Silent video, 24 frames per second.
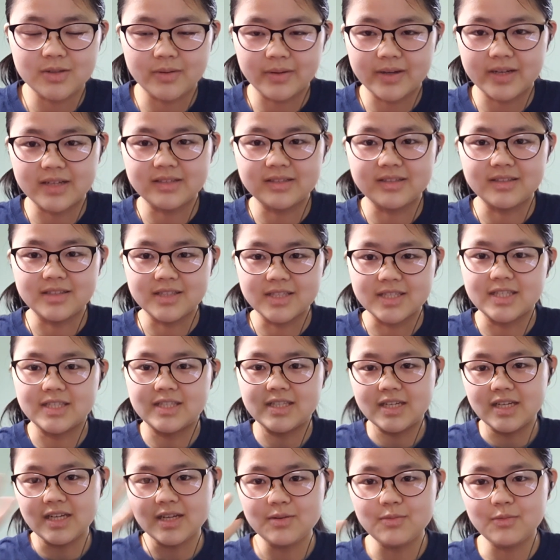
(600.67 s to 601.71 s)
I can
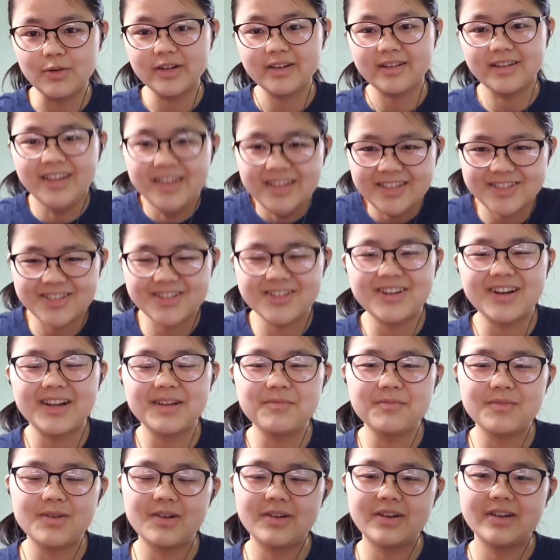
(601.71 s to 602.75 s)
see what shirt I'm
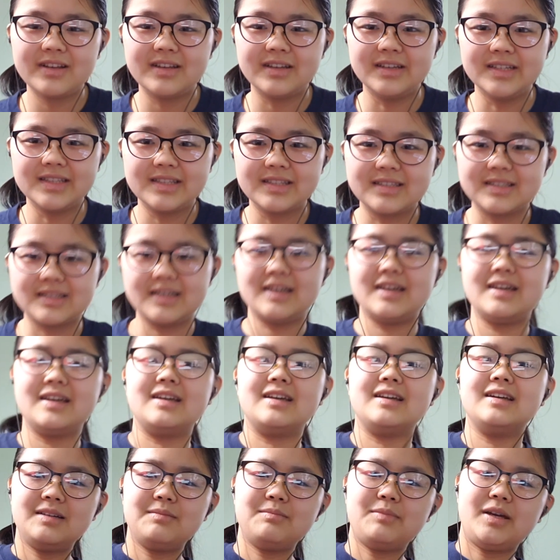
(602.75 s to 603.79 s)
wearing. It's a
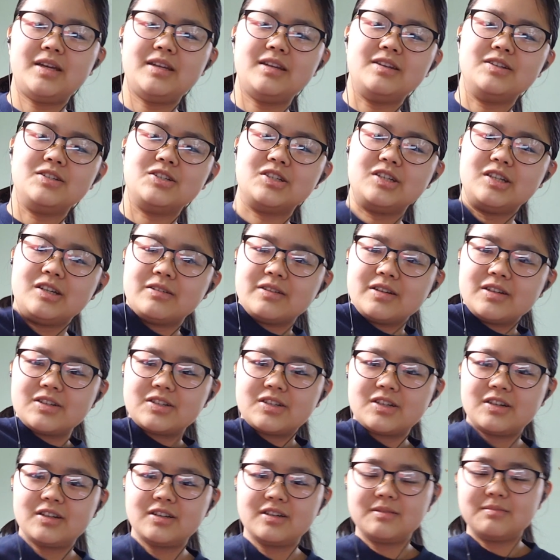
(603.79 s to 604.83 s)
Penn Engineering
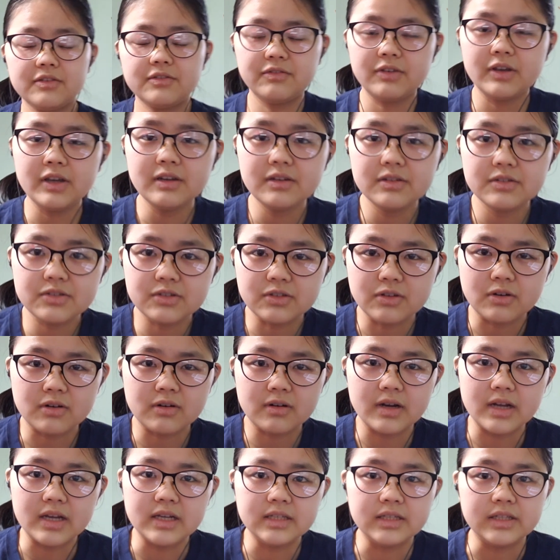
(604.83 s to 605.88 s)
shirt. Fate Star
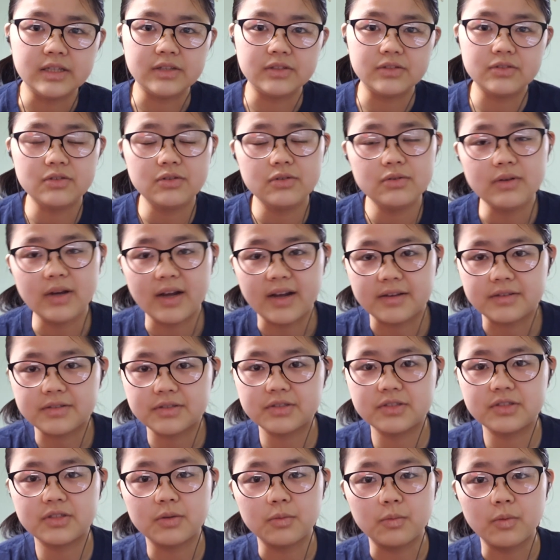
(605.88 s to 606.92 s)
NE2
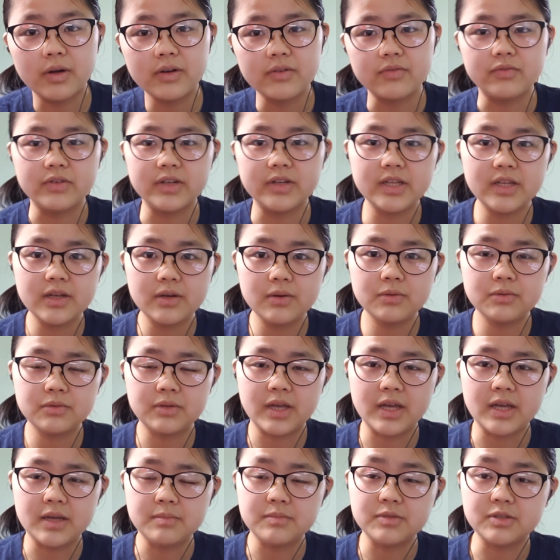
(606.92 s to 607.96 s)
asks, what video
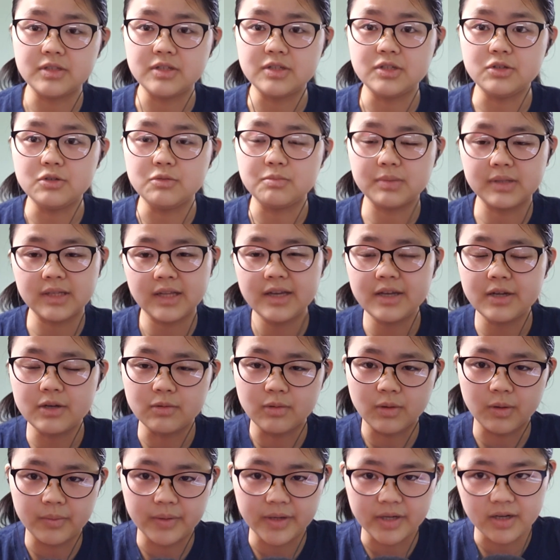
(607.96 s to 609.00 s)
games did you play
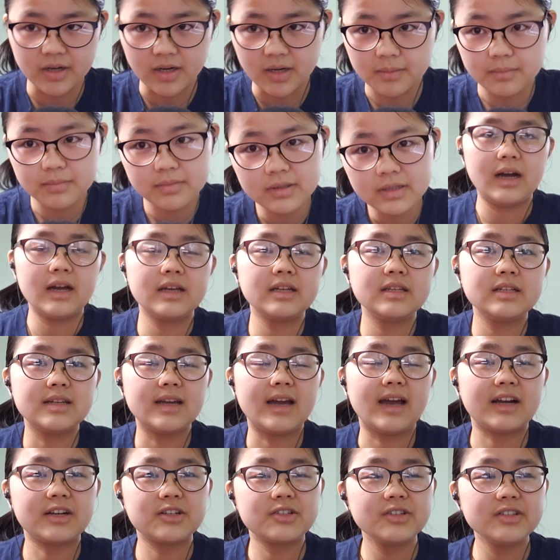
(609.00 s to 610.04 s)
growing up? I
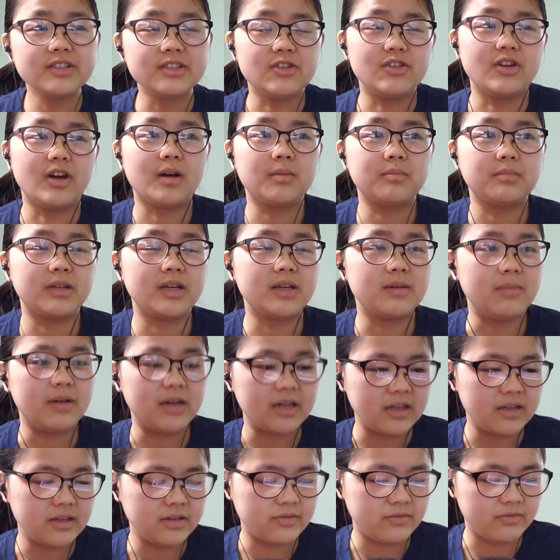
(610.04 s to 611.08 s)
actually did not play
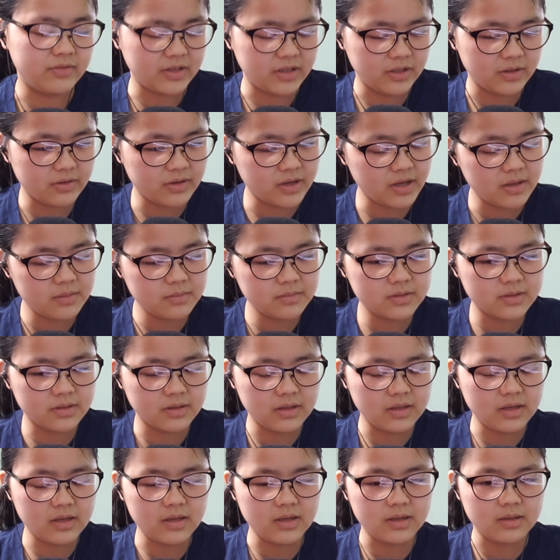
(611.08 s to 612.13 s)
many video games.
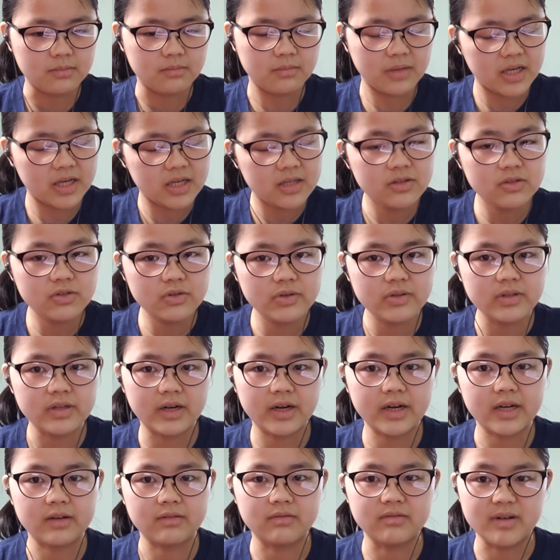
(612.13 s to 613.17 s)
The main two that I
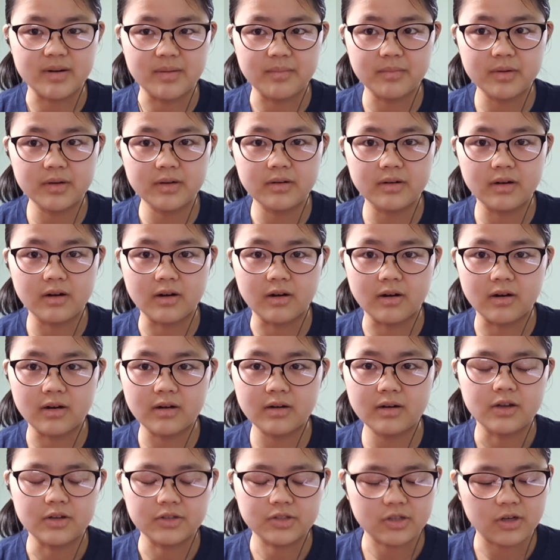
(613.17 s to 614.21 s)
can remember are
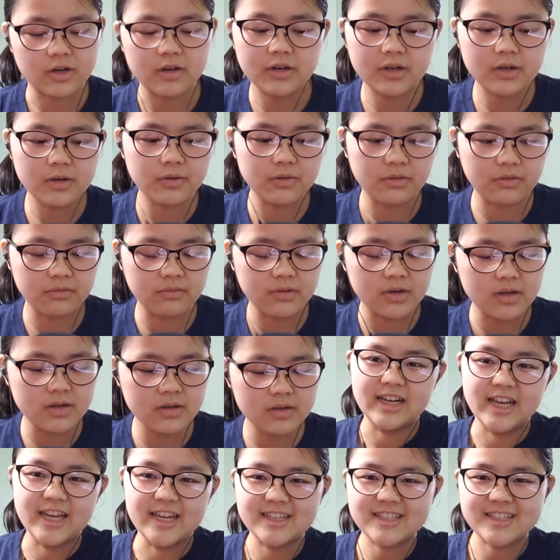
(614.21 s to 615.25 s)
Guitar Hero 3,
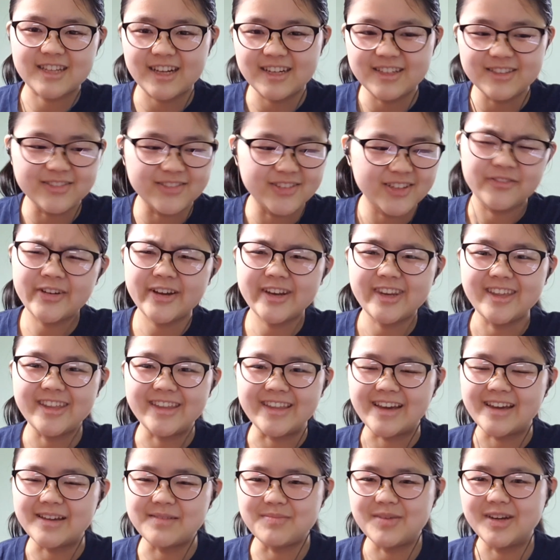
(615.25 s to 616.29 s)
and it's kind of funny
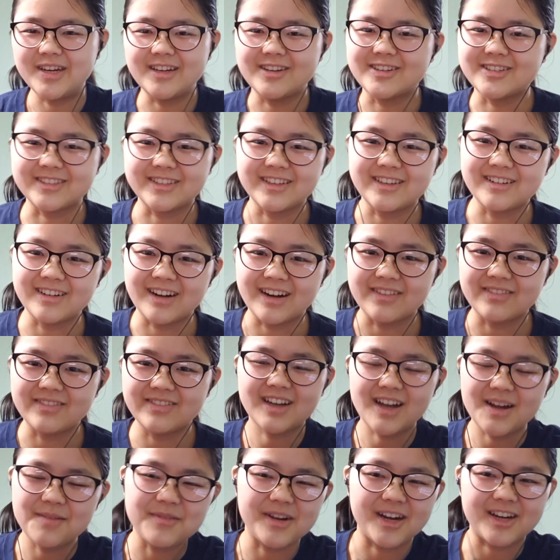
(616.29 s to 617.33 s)
that many years later I've
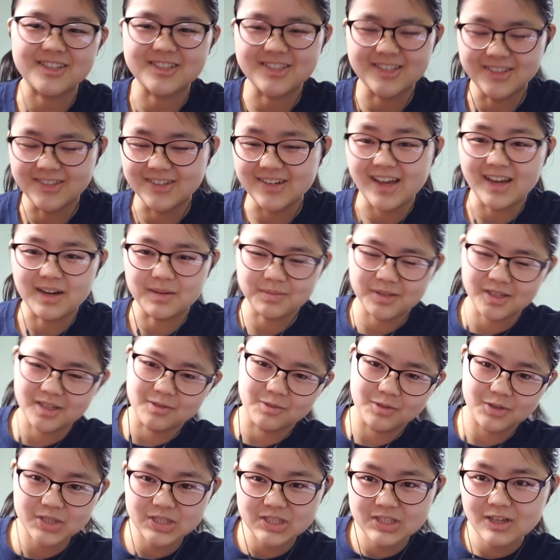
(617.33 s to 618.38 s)
come and actually learned how to play
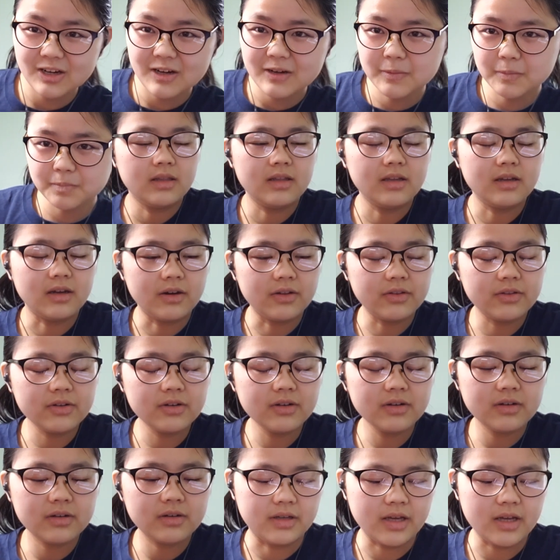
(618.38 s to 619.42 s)
real guitar. The
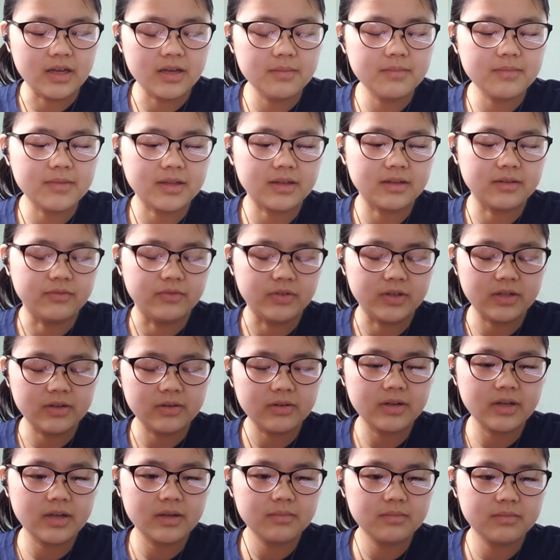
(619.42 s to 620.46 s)
other game, that video
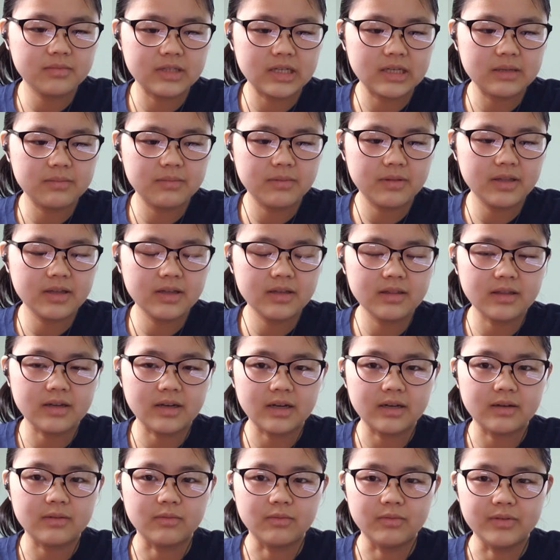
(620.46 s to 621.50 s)
game type thing that
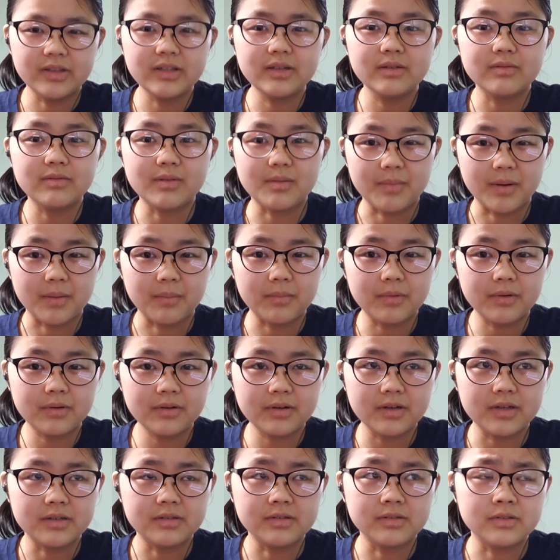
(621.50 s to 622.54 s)
I really remember
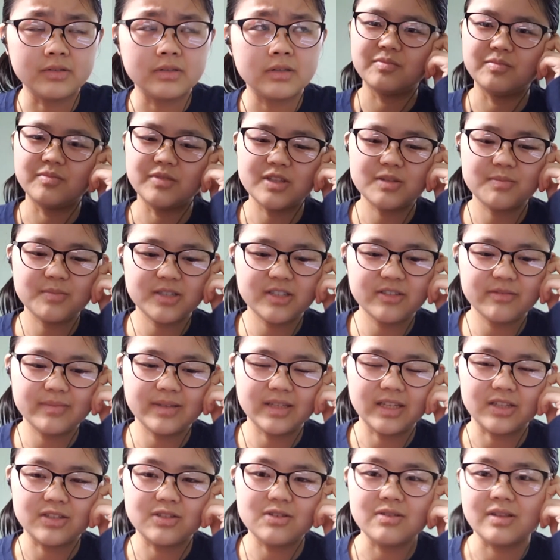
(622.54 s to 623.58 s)
is, this must have been
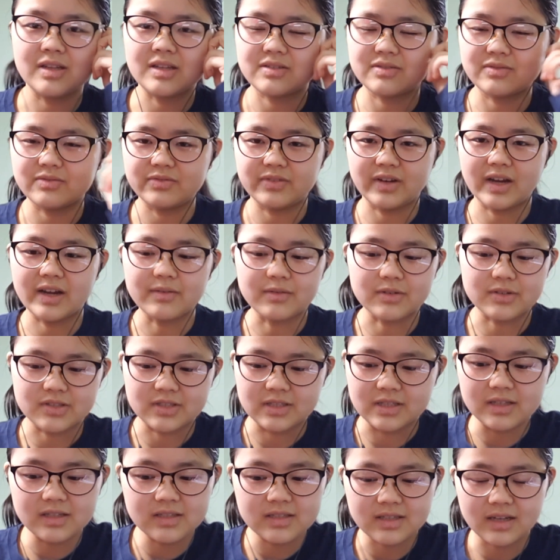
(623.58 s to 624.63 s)
like 2005 or
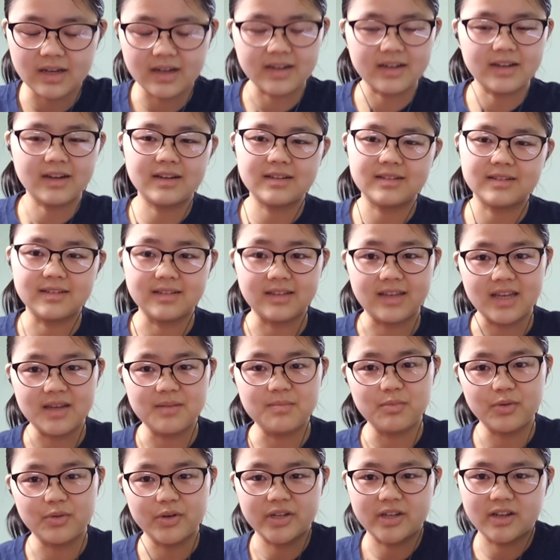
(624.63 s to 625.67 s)
6, I got a Game
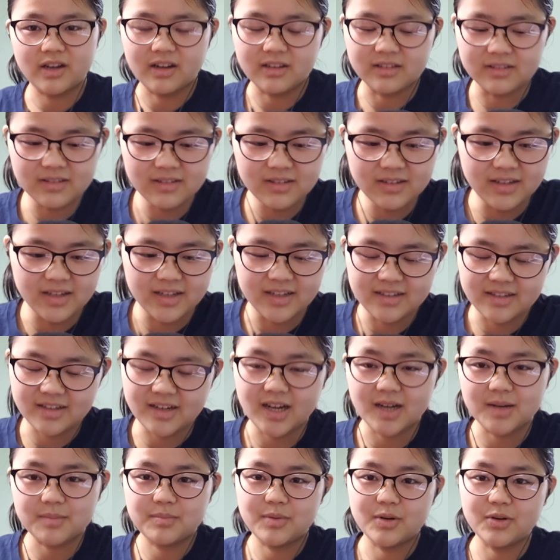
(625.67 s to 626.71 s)
Boy Color and
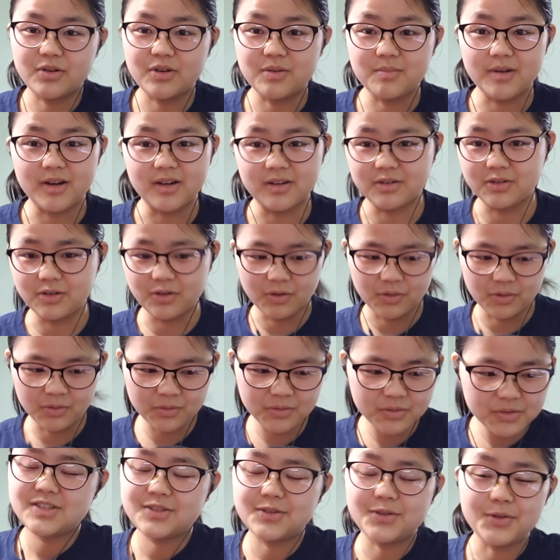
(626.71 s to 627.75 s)
got Pokemon
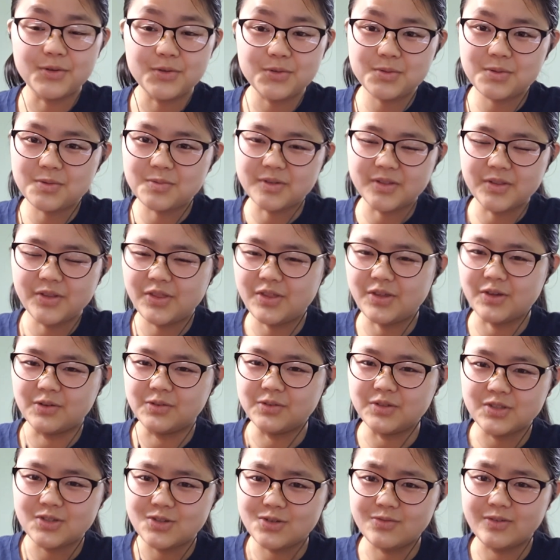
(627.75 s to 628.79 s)
Gold. So those were really the
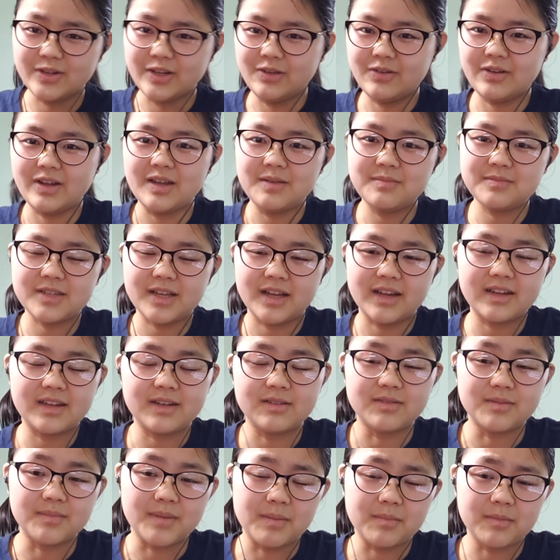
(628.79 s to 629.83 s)
only two video games I can
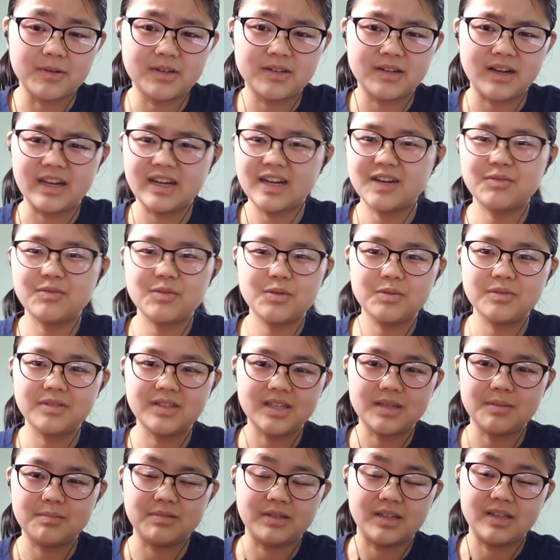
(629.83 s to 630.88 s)
remember. I never really
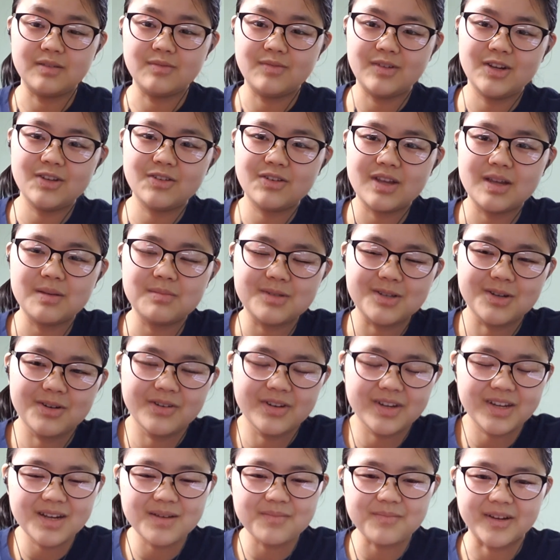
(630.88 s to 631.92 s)
played video games
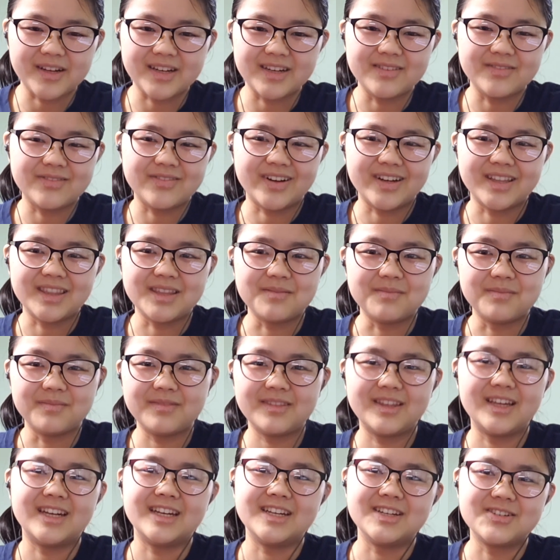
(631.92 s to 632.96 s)
growing up. I didn't find them
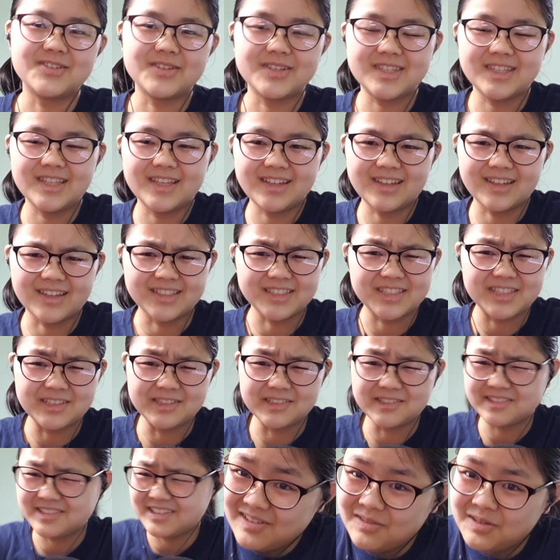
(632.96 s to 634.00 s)
that interesting, and I
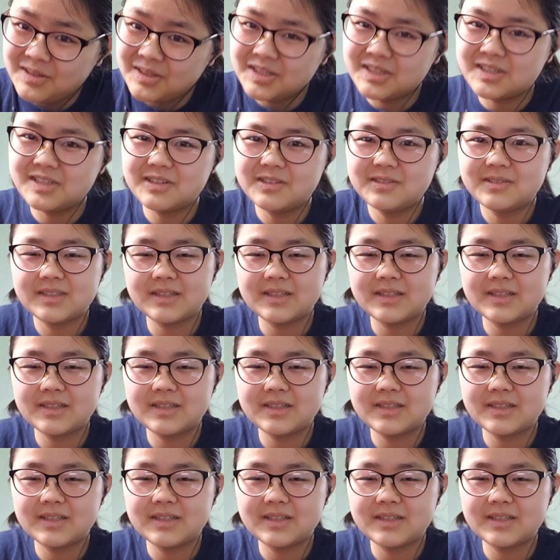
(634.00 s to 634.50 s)
still really don't.